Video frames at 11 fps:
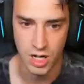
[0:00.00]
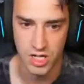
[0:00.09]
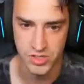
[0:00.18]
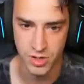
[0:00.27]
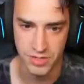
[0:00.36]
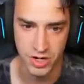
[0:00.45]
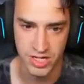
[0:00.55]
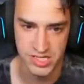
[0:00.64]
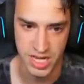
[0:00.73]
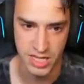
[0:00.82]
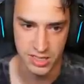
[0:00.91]
Also, I'm gonna go ahead
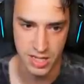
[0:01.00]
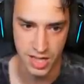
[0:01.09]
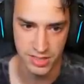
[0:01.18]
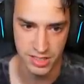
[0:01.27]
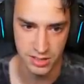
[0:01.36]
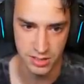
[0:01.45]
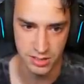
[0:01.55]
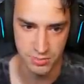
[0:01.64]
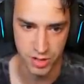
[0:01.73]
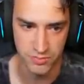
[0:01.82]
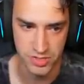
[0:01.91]
and say it. I think
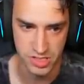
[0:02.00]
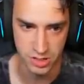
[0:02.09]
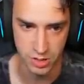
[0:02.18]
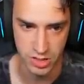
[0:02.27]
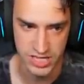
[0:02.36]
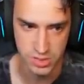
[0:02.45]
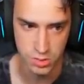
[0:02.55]
the Brover is a little less